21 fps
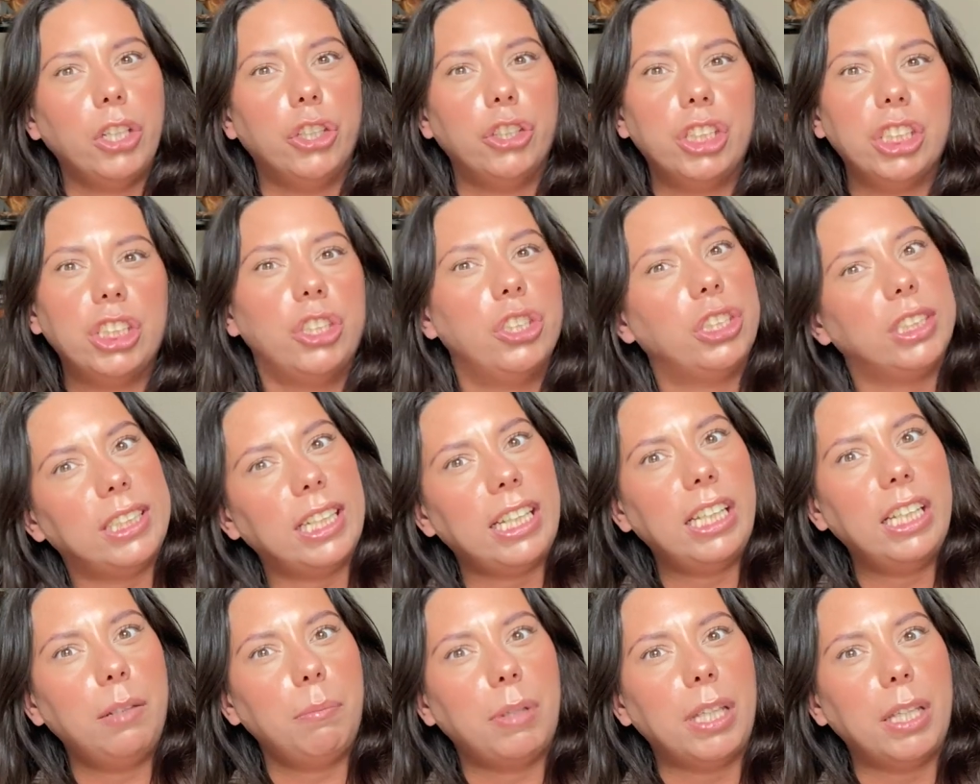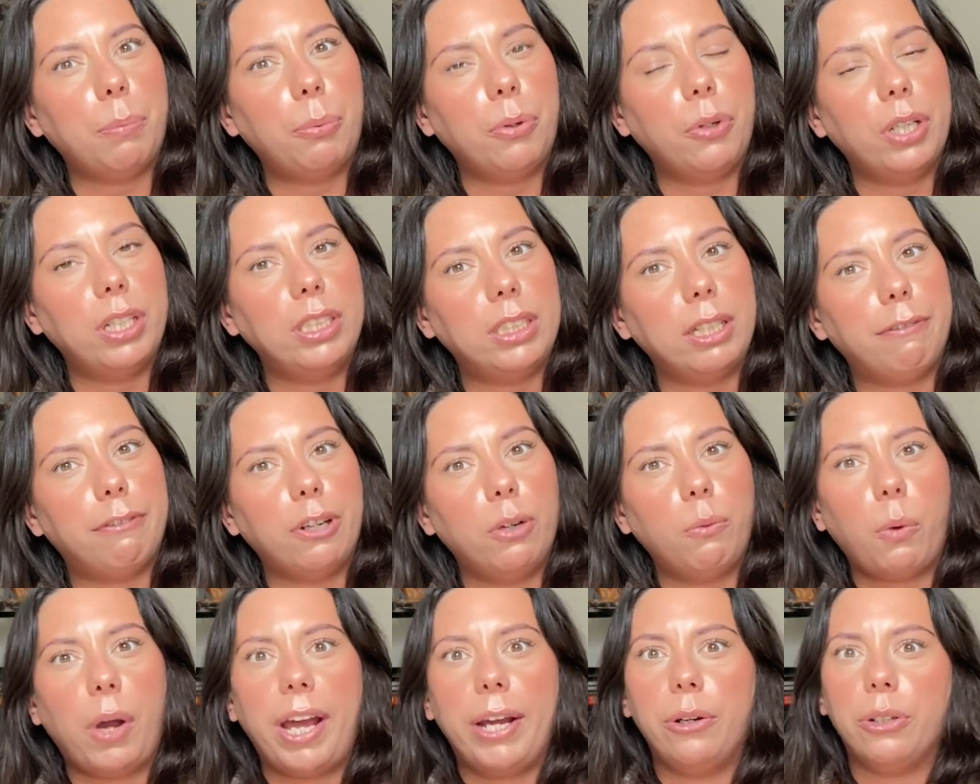you're just seeing people a
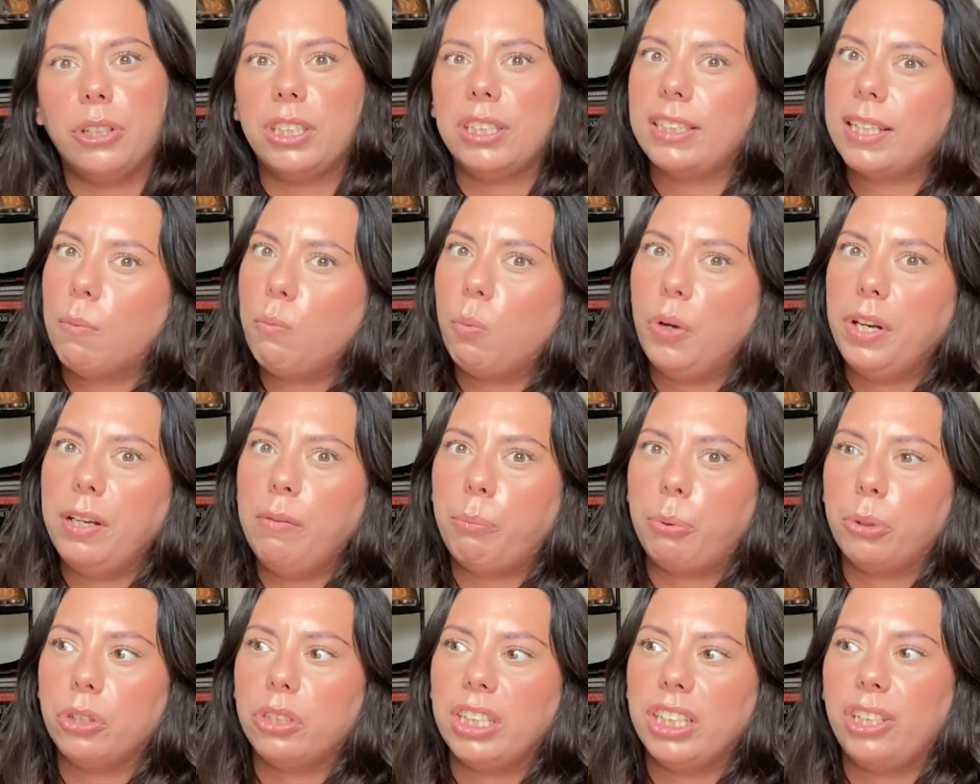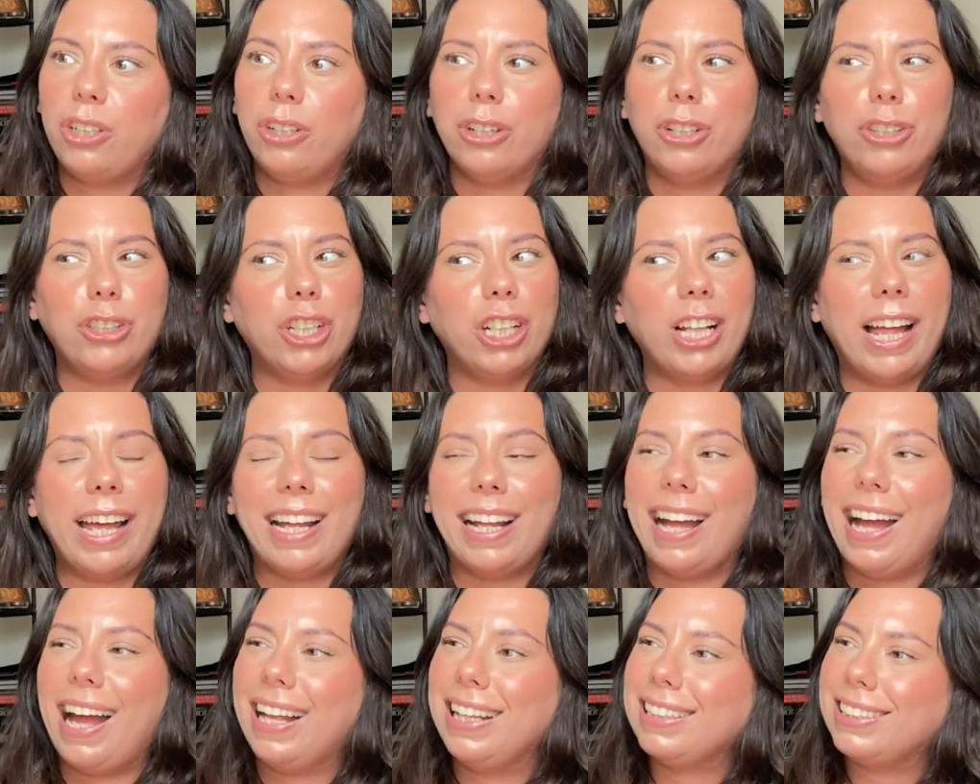different way or someone in particular and you're
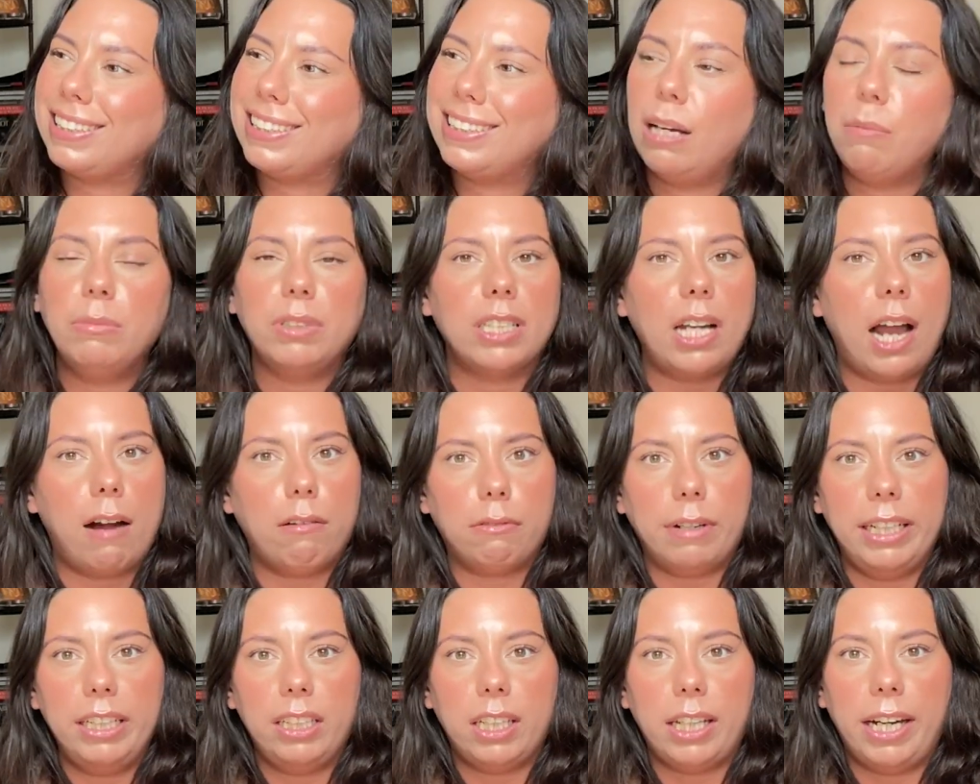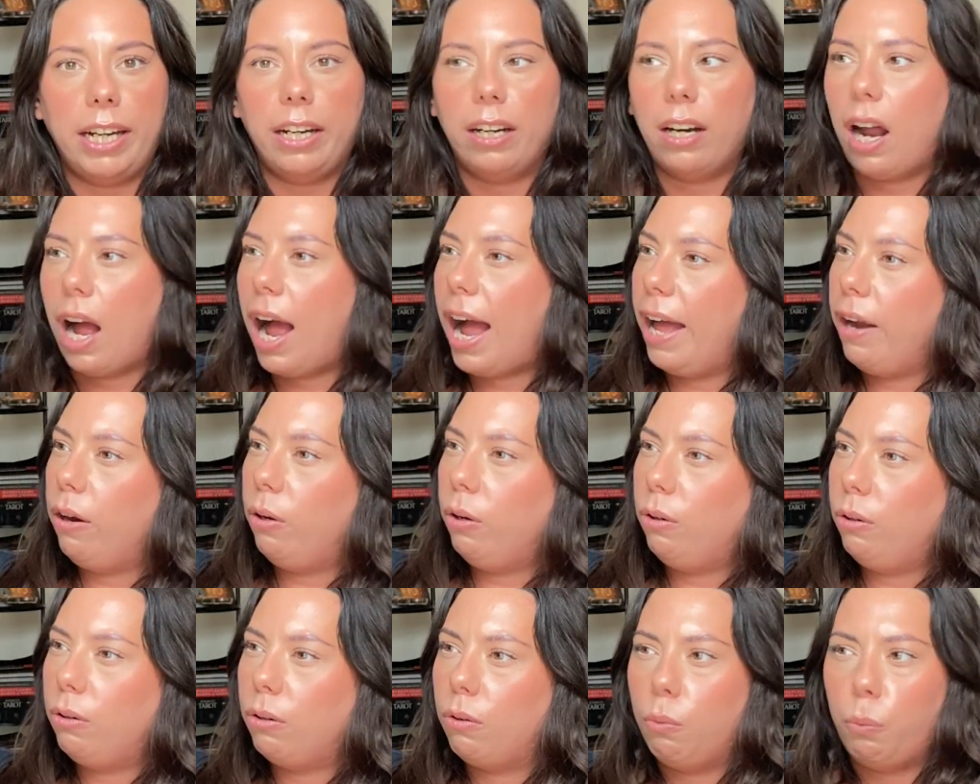like, something's not right there. I
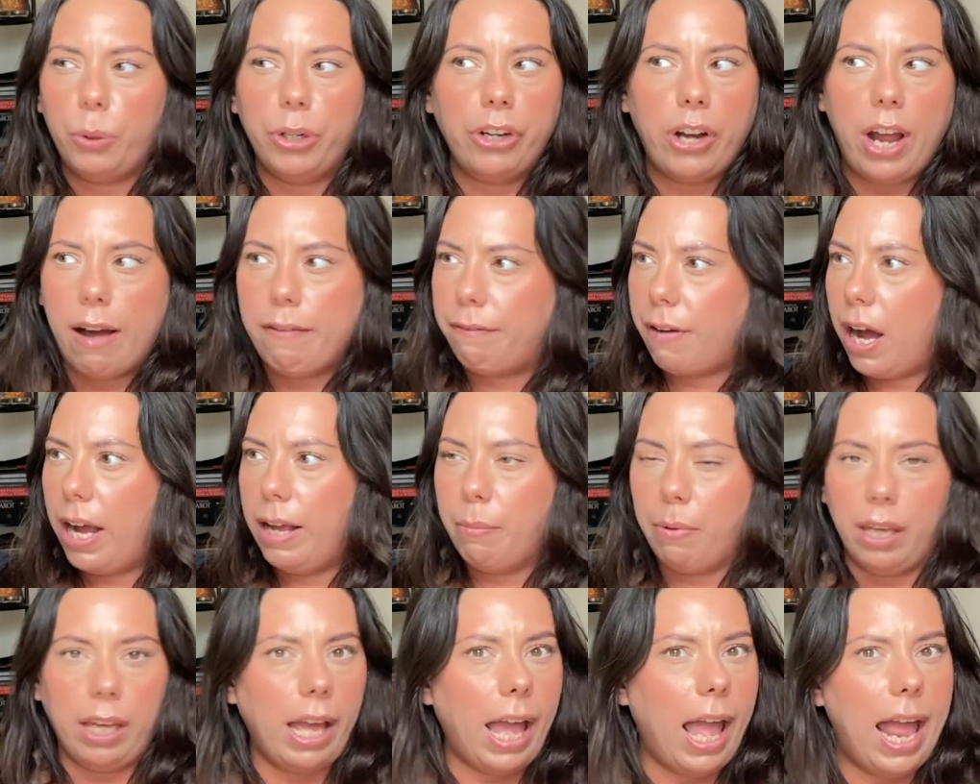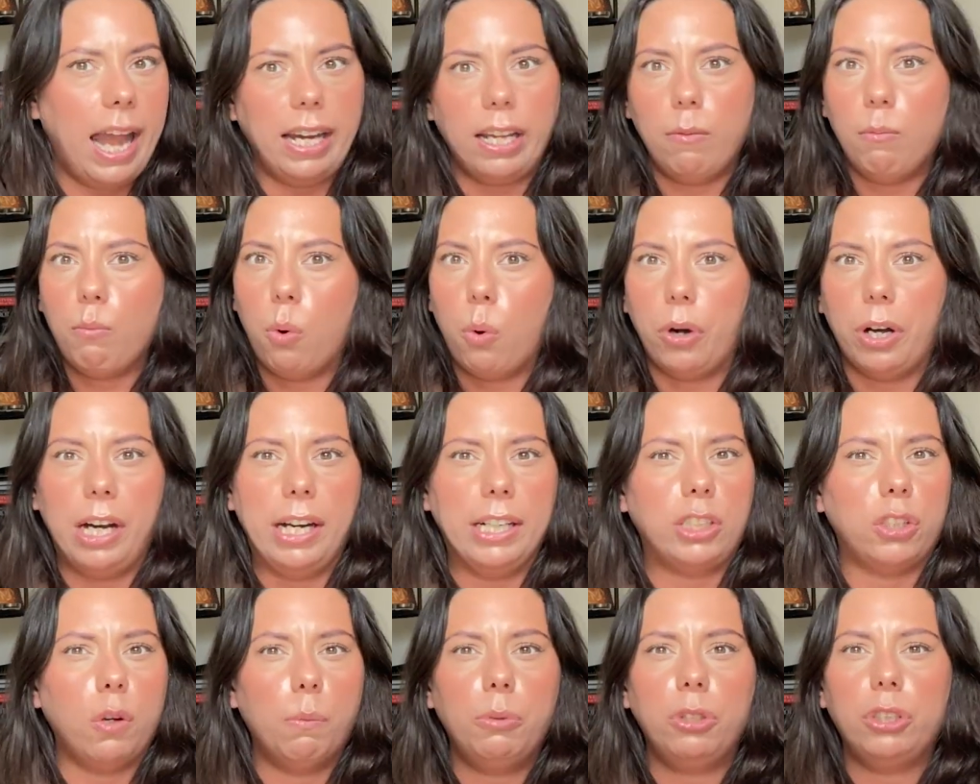don't, we're not vibing anymore.
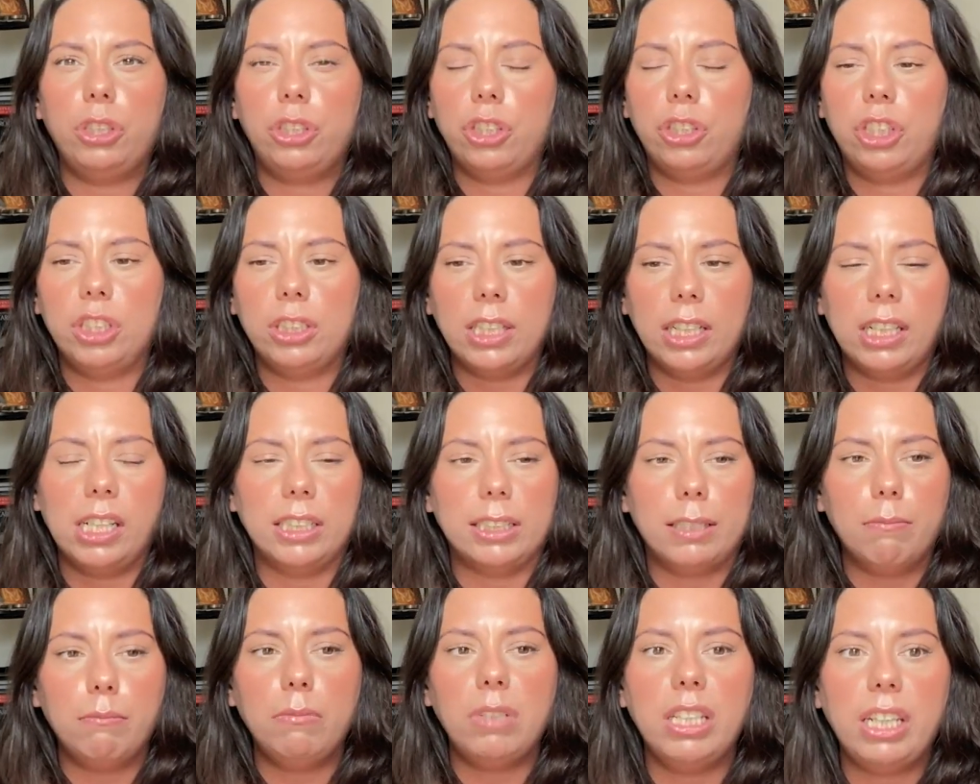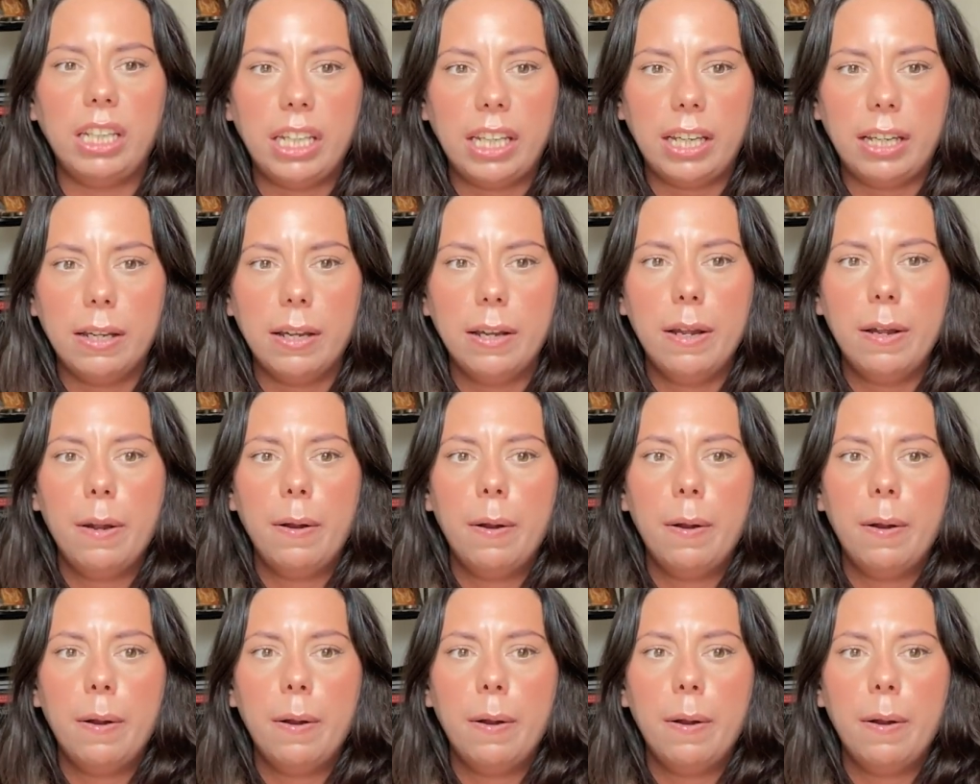It's almost just like this immediate